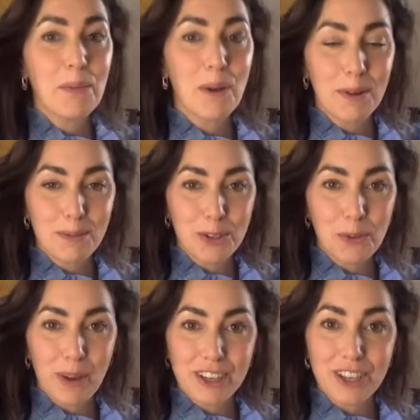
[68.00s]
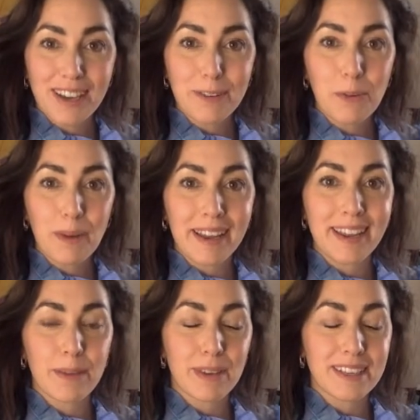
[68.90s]
welcome to my channel. My
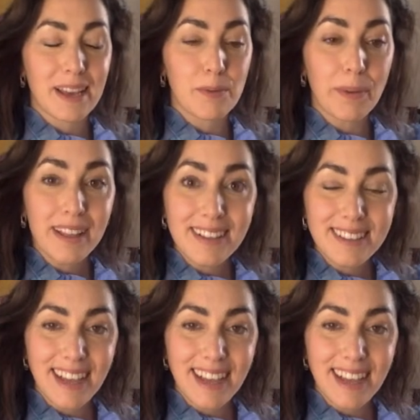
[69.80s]
name is Emma Mills,